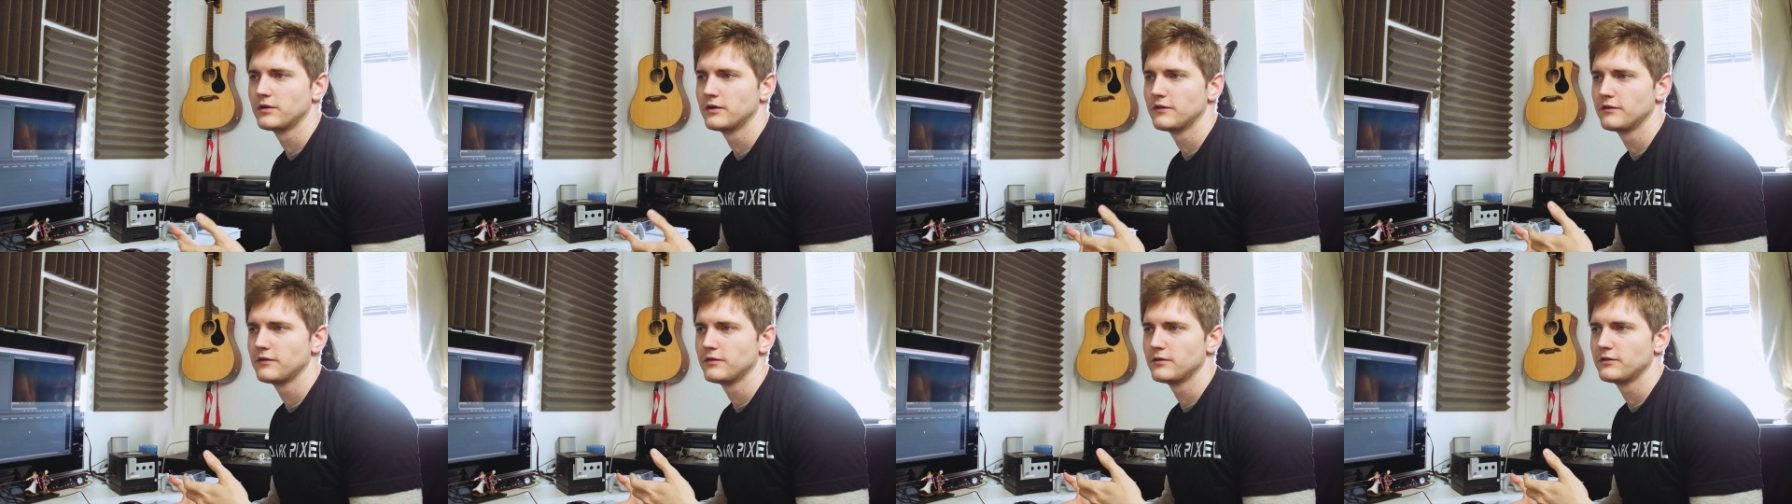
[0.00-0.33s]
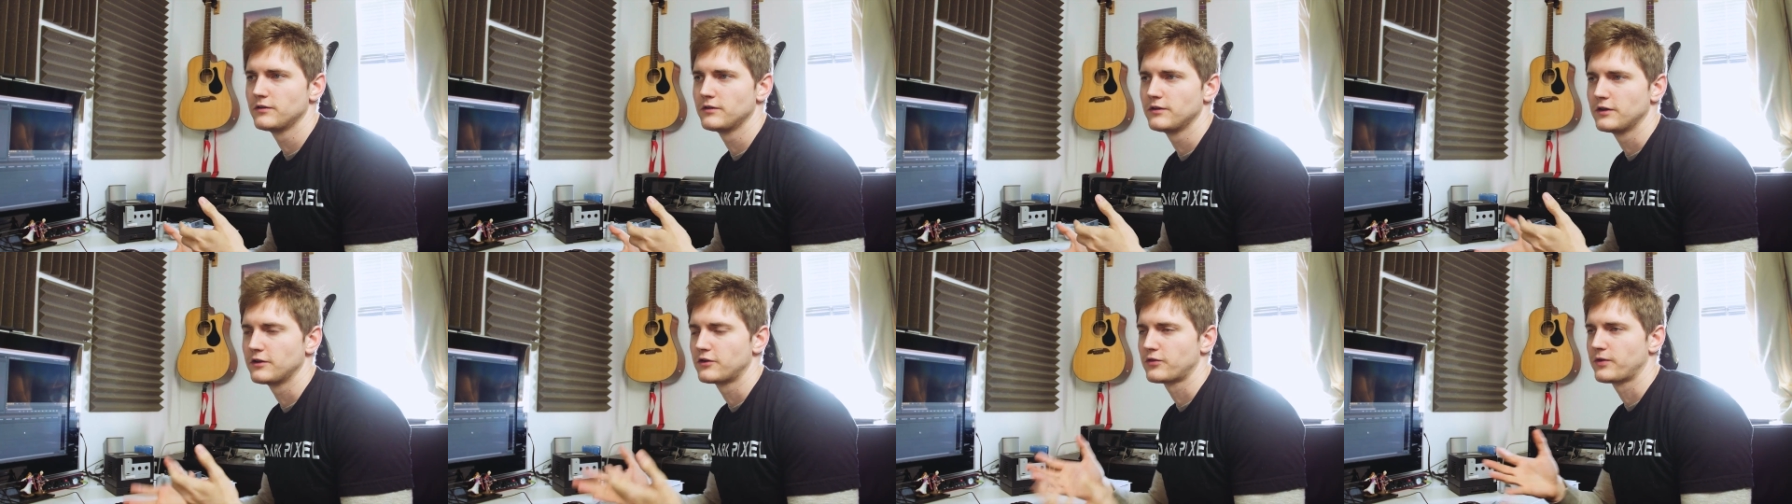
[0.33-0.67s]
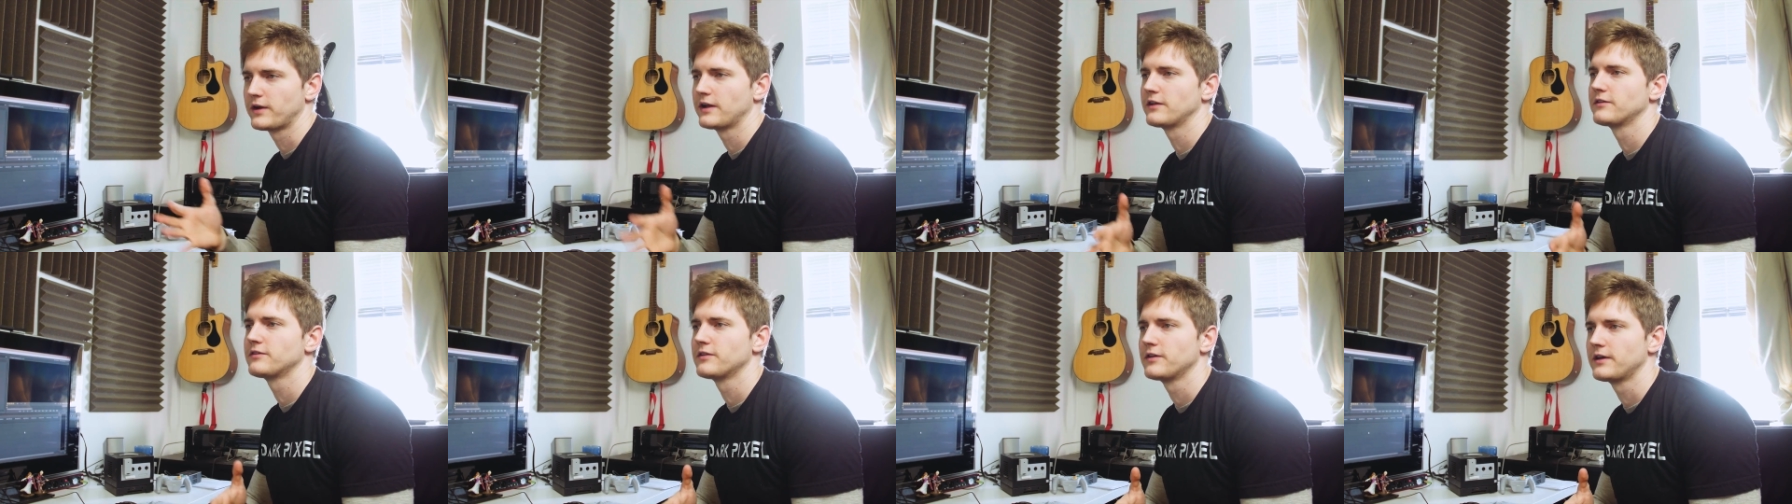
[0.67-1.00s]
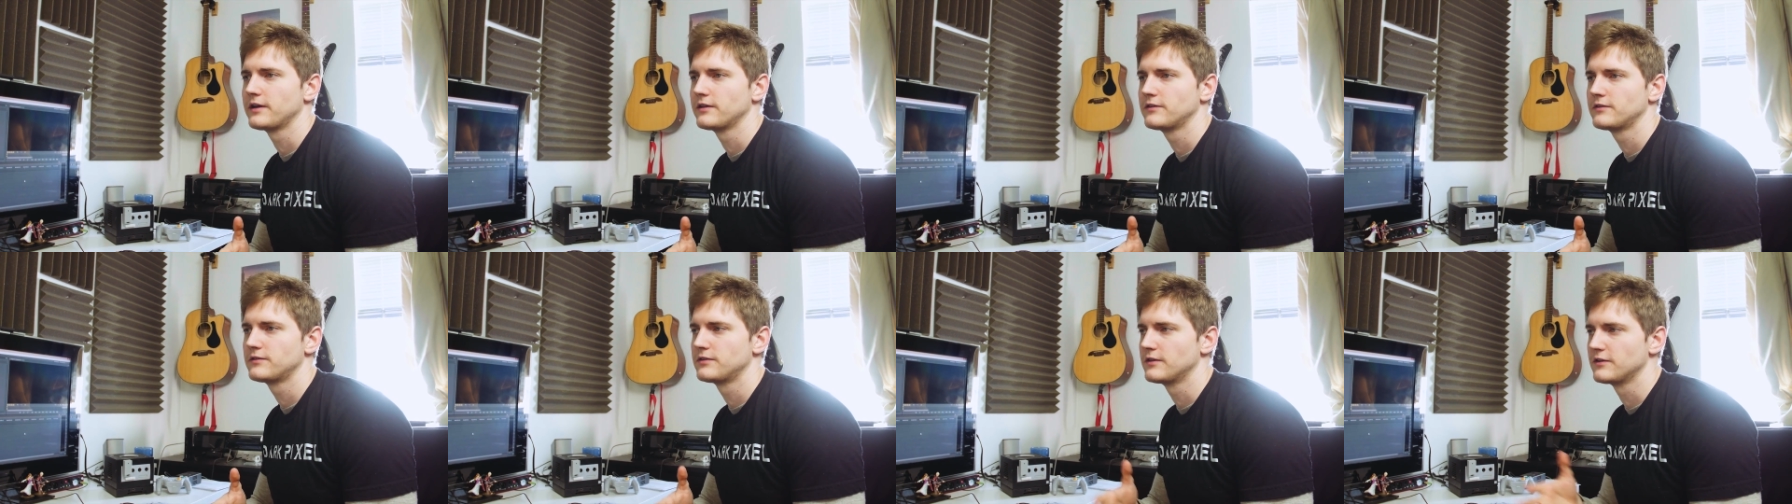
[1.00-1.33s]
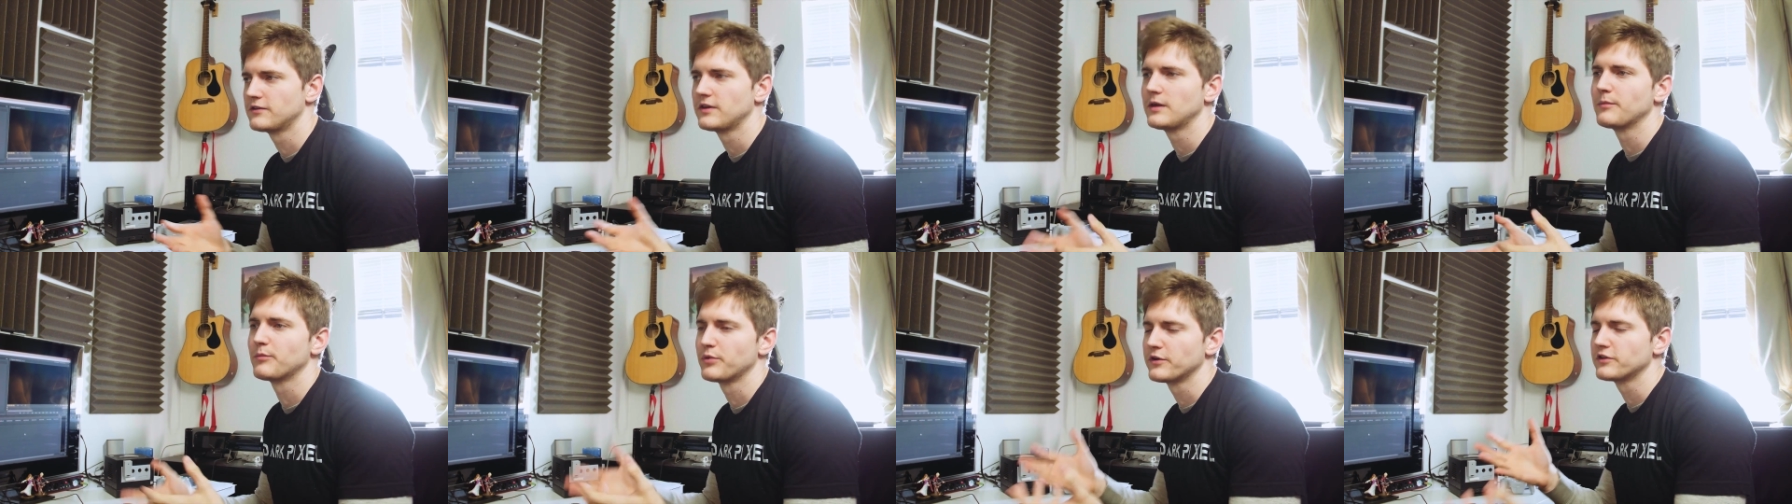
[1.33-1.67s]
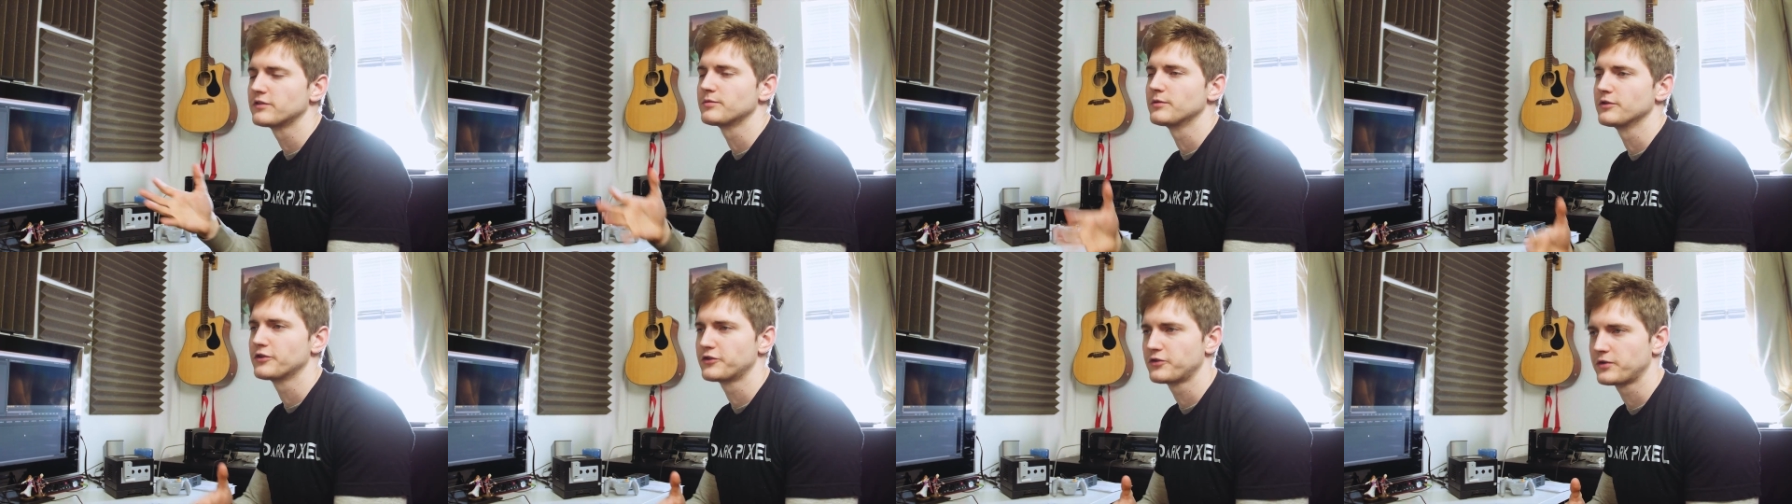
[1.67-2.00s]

it translates, the same principles